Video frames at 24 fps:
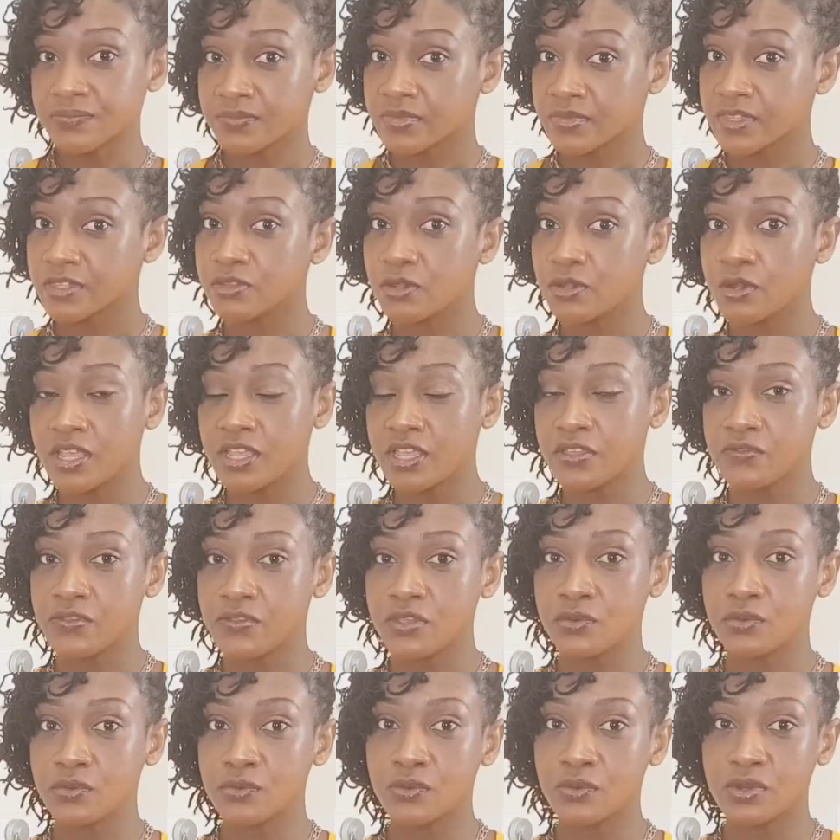So if
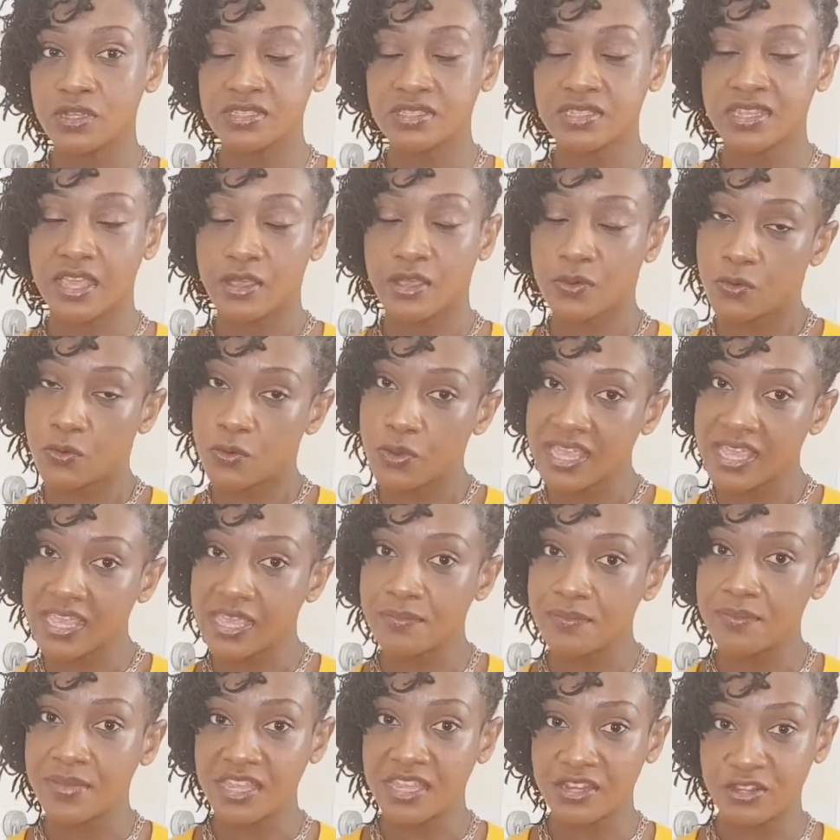you want a quick
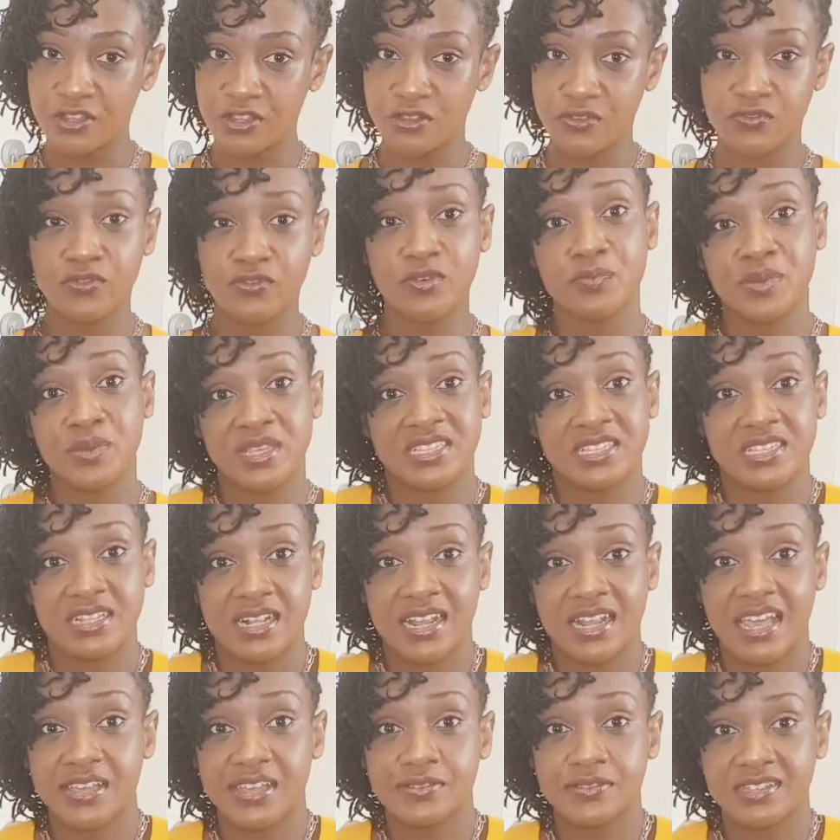menu for busy
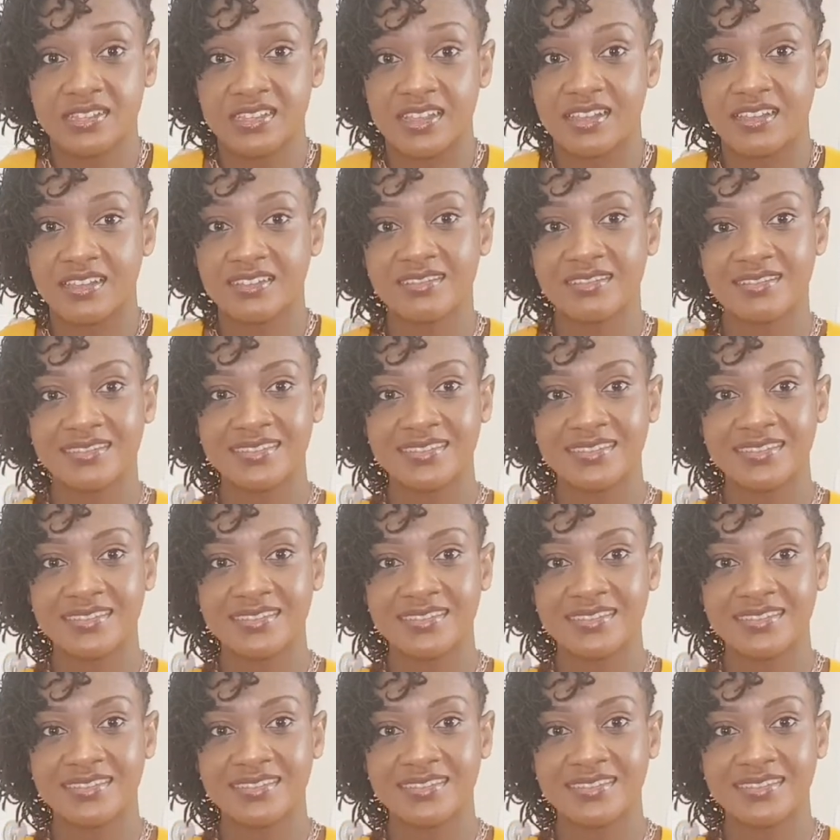lifestyle,